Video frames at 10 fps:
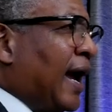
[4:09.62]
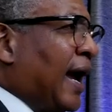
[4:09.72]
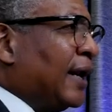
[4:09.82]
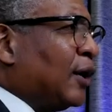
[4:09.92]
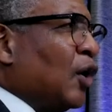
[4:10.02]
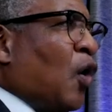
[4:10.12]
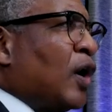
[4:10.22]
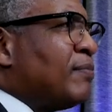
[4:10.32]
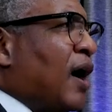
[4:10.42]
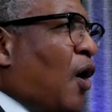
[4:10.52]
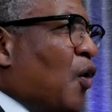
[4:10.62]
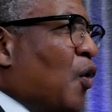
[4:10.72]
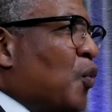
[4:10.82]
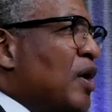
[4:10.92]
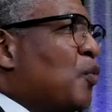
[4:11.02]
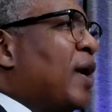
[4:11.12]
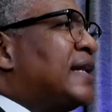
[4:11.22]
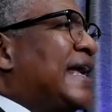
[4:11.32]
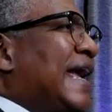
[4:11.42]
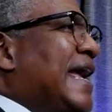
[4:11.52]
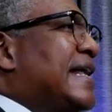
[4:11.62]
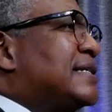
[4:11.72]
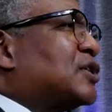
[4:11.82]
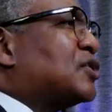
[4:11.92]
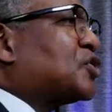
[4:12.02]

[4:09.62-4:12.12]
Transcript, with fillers: and lo and behold, we went into